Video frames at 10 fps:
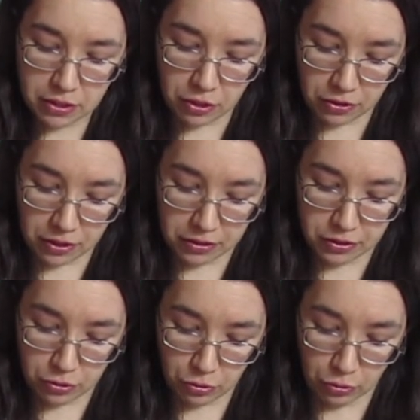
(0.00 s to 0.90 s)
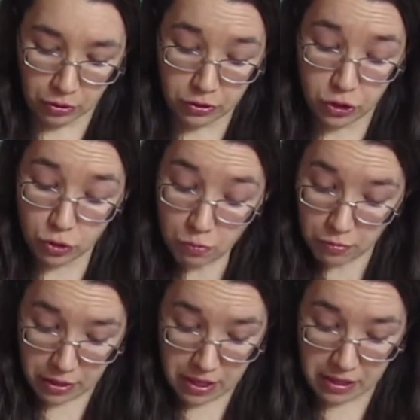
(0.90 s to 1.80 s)
Goddard's school, and
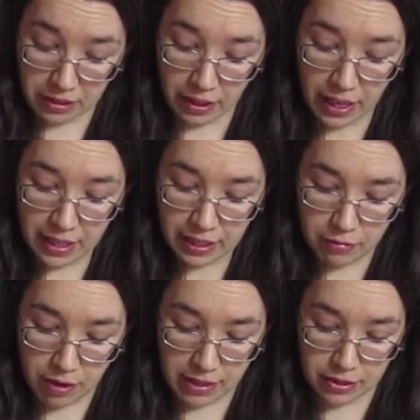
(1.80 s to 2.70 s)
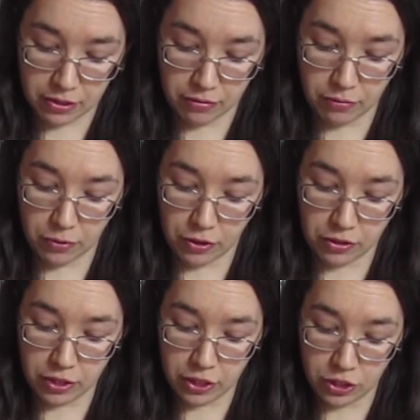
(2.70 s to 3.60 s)
somebody had lately raised her from the
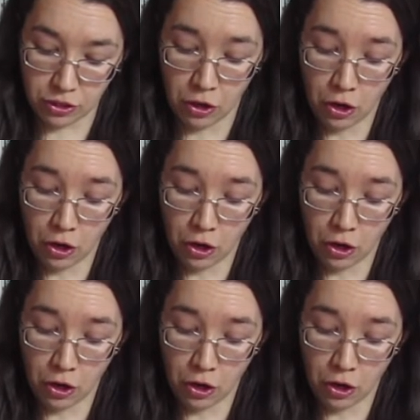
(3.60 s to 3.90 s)
condition